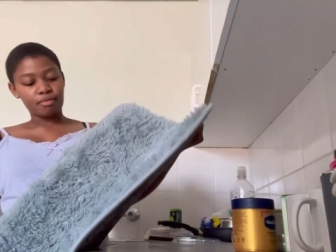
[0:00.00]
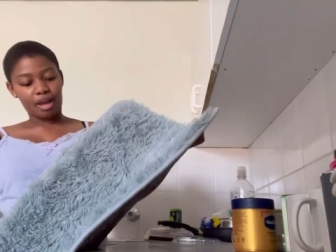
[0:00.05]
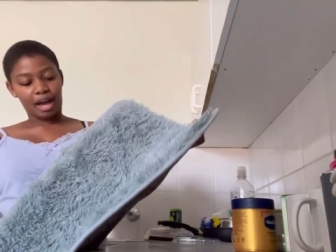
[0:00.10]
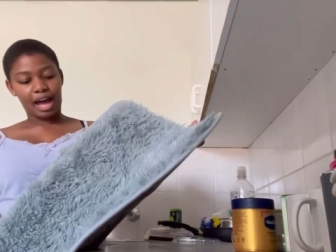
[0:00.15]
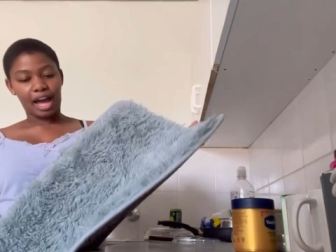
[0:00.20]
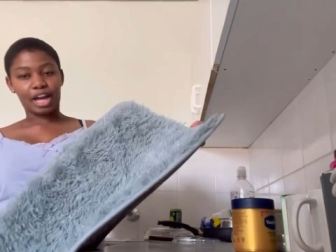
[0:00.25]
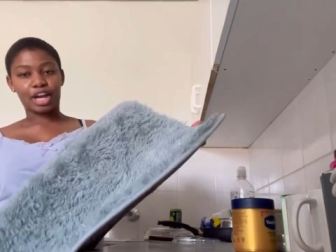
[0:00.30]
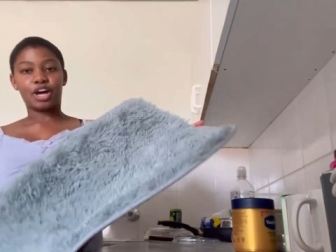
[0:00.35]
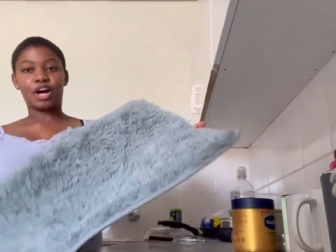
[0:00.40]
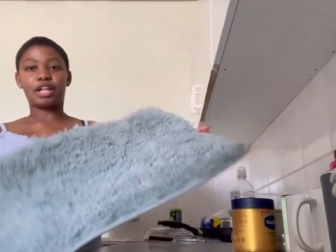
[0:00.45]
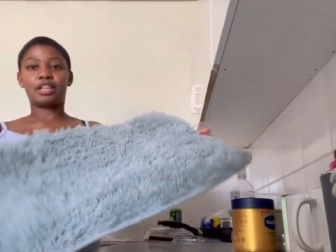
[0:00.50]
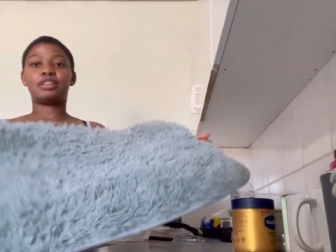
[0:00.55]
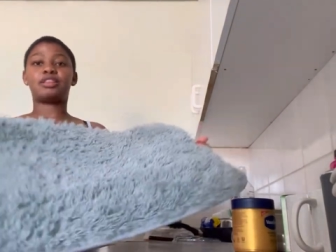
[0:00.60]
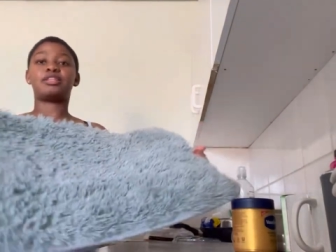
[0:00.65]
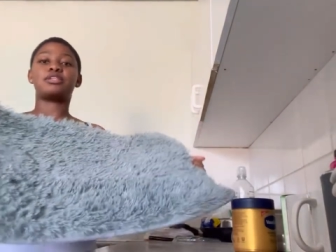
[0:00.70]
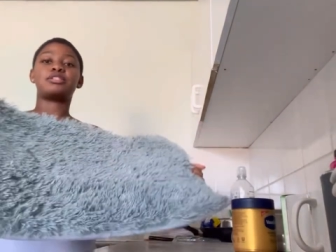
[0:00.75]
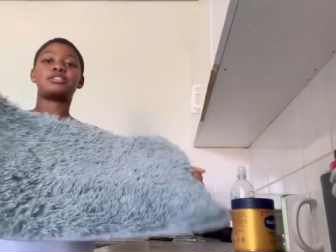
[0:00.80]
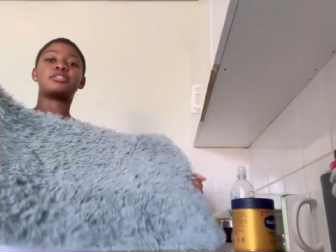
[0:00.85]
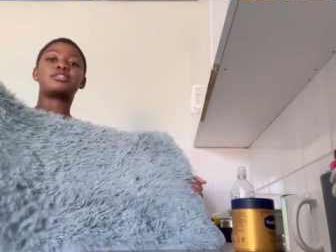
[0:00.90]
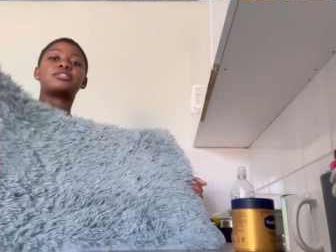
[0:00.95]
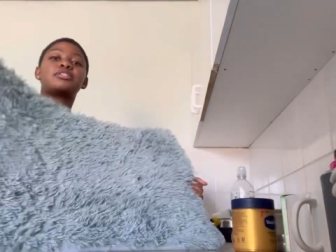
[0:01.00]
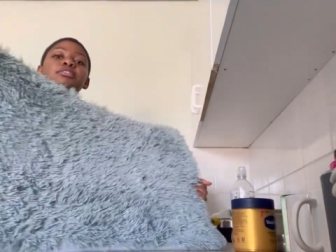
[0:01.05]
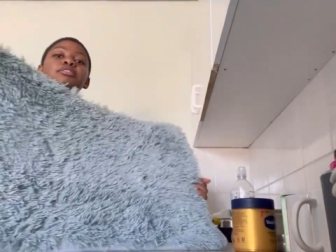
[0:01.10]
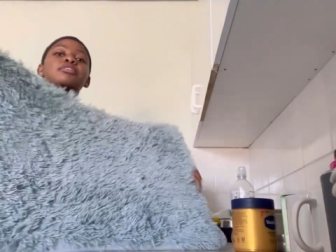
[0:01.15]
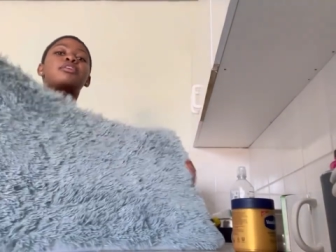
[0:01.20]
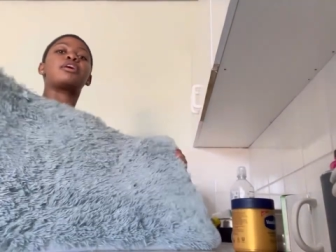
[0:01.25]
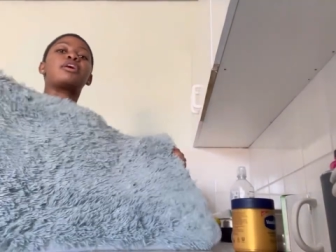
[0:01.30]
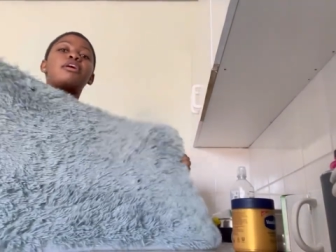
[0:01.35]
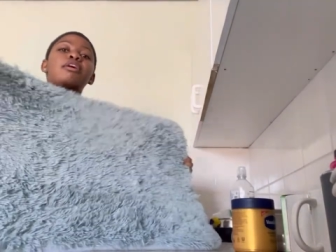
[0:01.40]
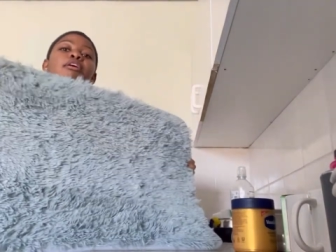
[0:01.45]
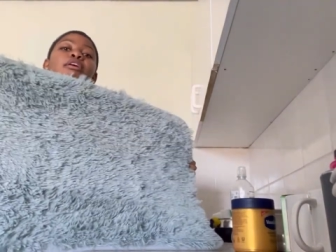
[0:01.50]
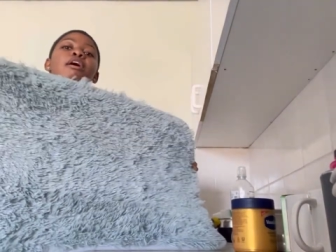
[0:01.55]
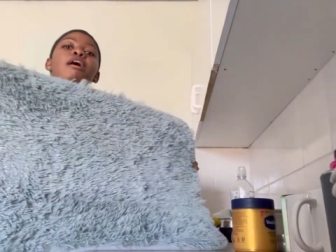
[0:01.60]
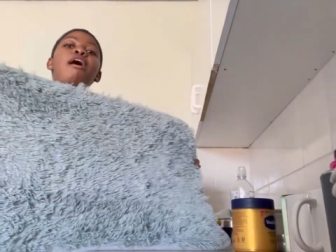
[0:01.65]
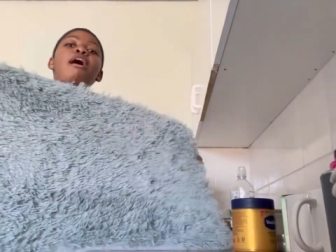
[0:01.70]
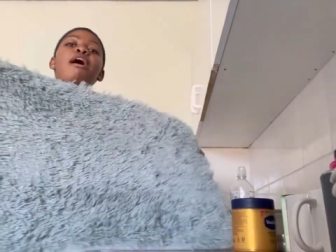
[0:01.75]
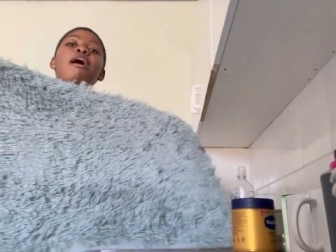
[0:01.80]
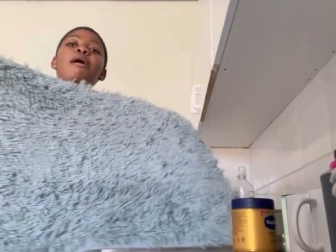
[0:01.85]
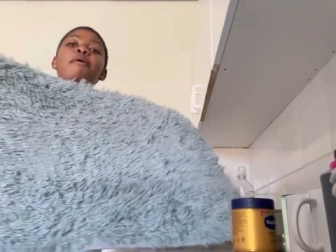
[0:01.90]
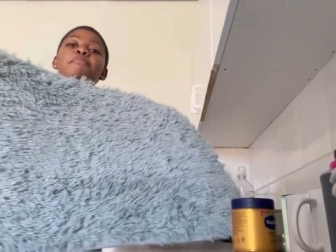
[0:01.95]
I got this
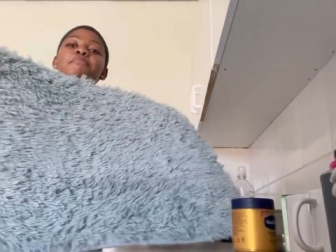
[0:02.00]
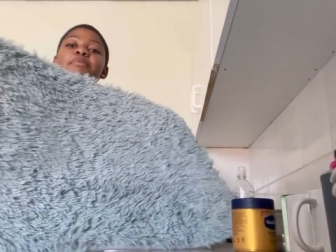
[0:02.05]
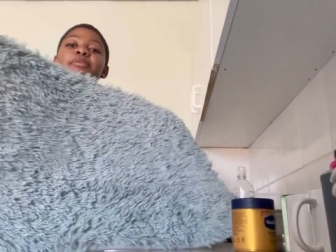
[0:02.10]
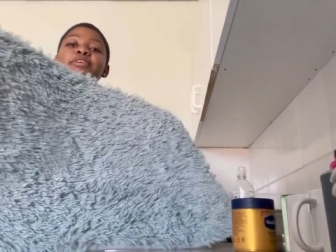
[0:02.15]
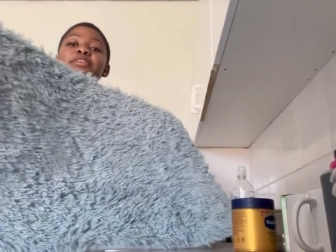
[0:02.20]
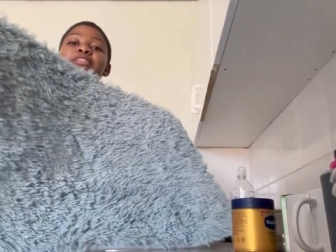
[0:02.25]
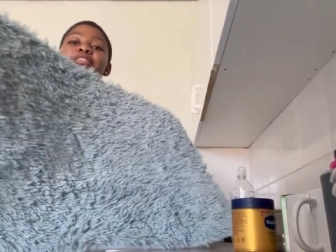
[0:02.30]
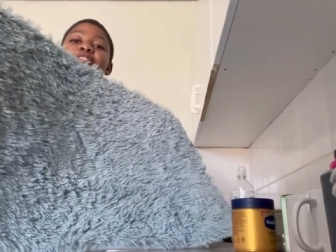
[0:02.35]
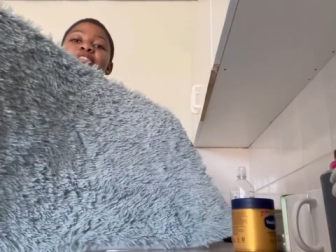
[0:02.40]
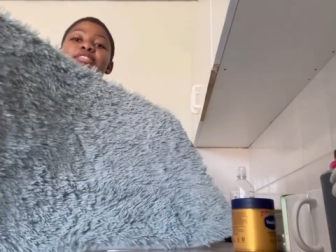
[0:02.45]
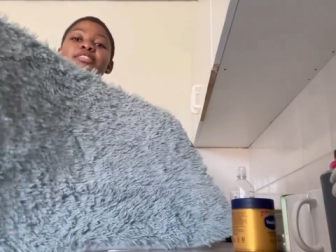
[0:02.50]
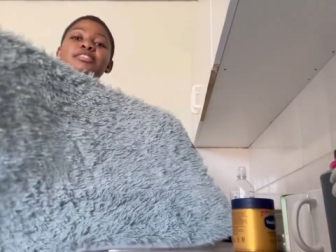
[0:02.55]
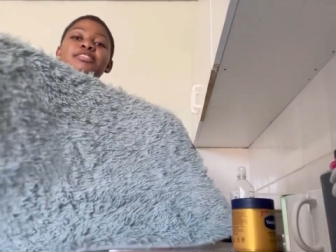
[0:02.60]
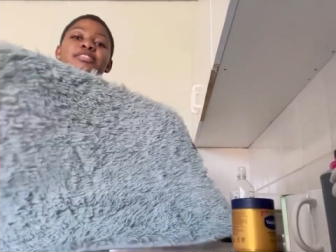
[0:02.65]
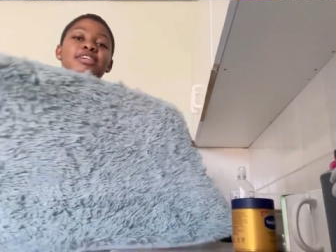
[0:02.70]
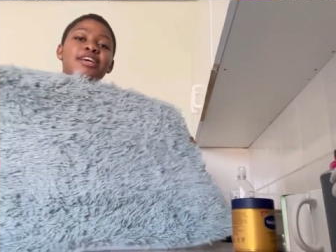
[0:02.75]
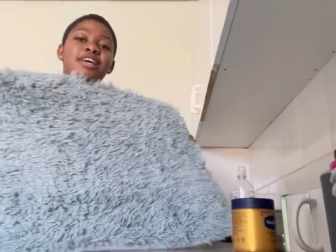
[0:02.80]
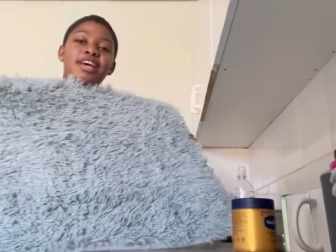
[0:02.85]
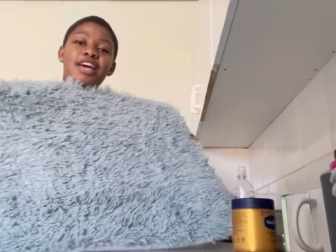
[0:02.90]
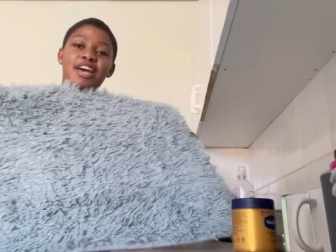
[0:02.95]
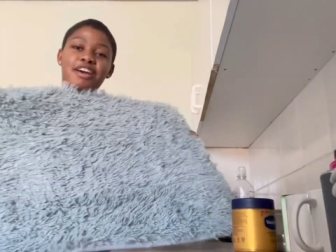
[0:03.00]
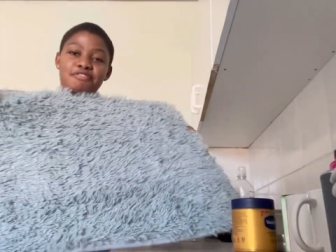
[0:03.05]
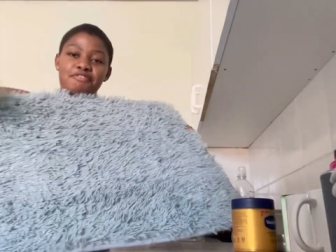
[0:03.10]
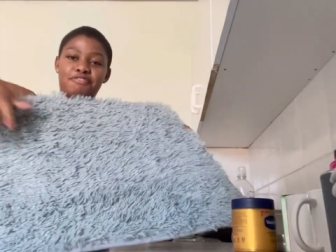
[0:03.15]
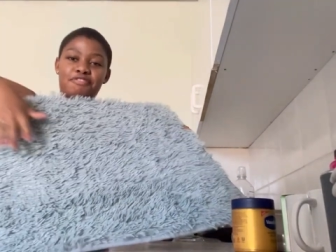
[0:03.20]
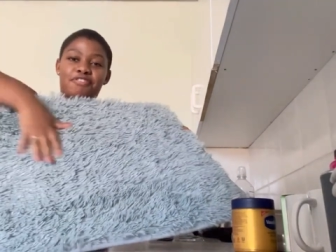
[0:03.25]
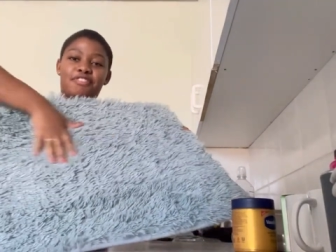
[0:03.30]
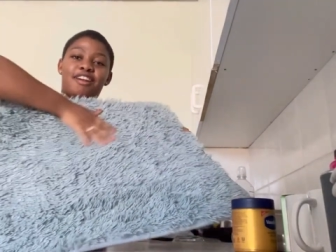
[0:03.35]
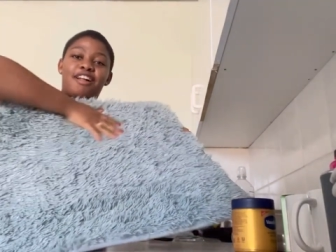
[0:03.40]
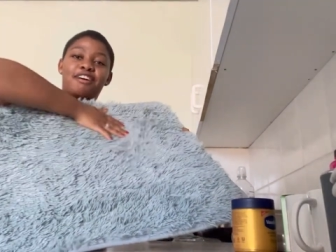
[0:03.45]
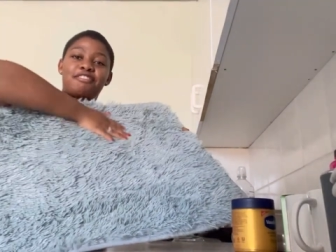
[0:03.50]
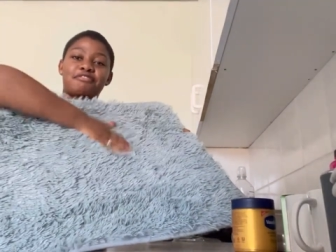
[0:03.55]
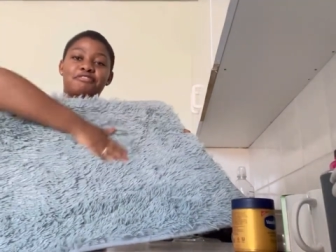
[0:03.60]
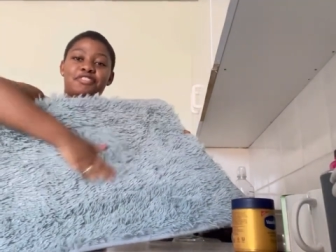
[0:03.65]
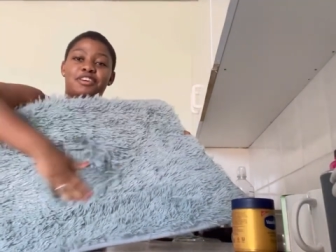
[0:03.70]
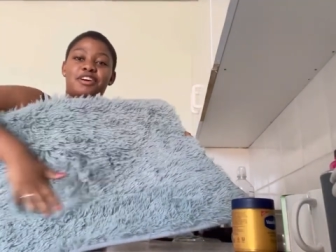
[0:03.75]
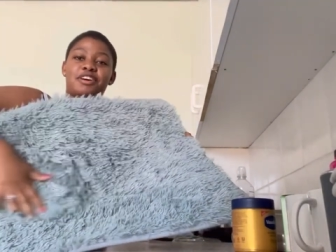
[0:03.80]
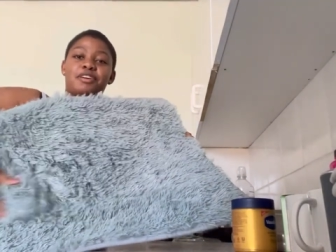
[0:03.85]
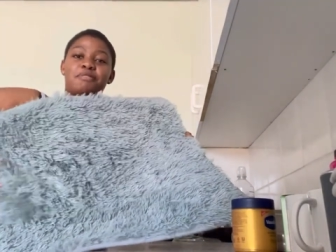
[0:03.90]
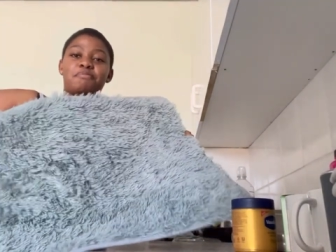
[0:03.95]
carpet fluffy
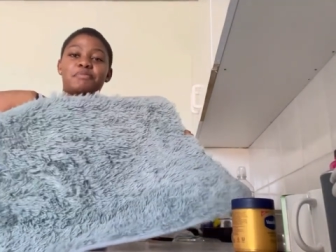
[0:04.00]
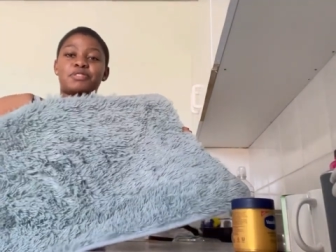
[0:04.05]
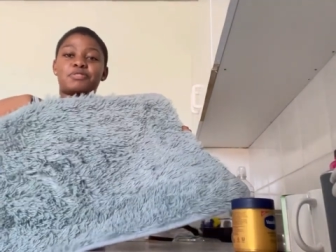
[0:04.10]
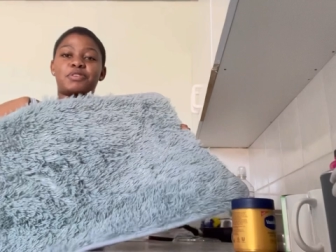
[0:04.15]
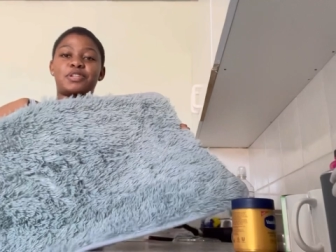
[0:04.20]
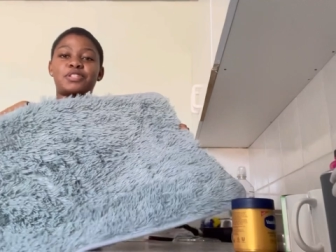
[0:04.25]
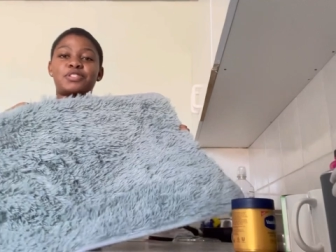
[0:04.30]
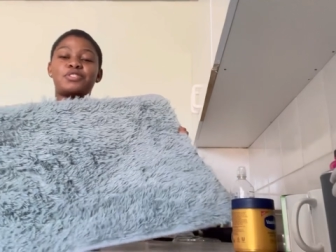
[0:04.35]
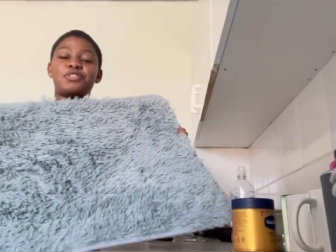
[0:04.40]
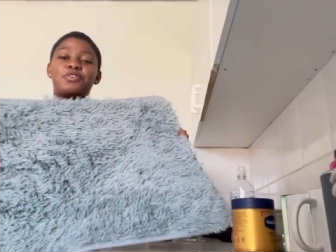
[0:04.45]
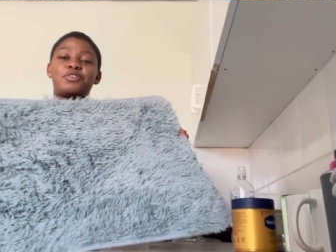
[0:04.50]
carpet going to